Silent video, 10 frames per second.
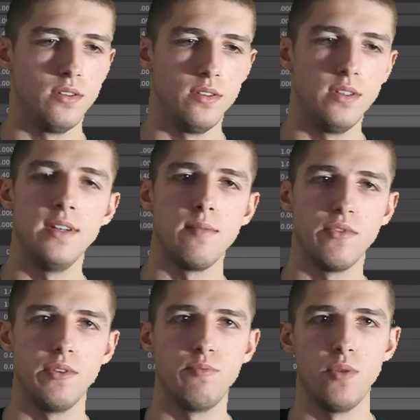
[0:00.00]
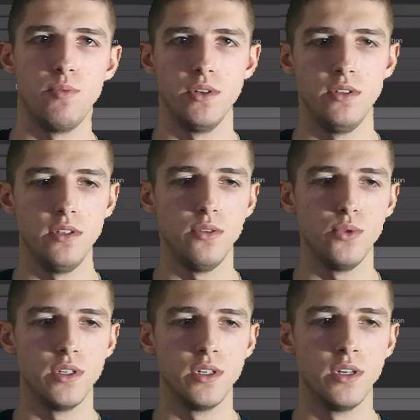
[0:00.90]
the name of the property
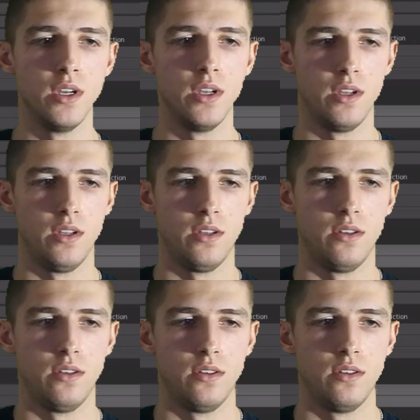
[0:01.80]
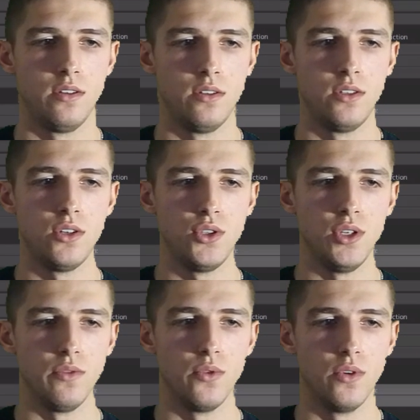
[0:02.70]
we're
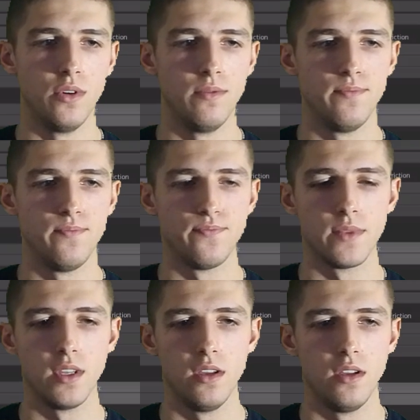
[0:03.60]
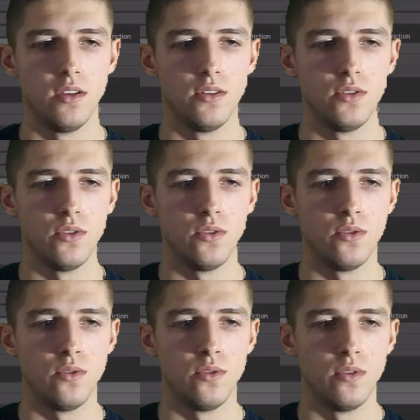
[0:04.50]
searching for.
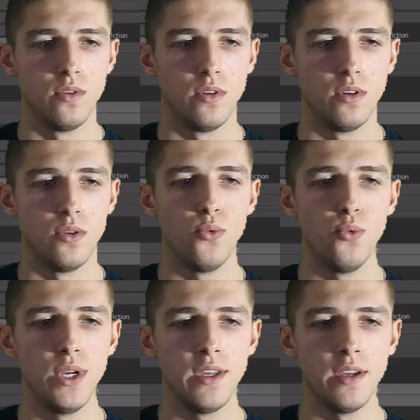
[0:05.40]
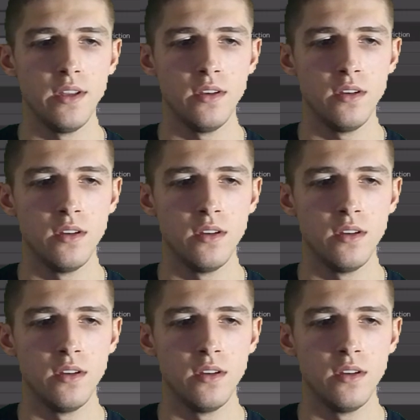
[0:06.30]
So we can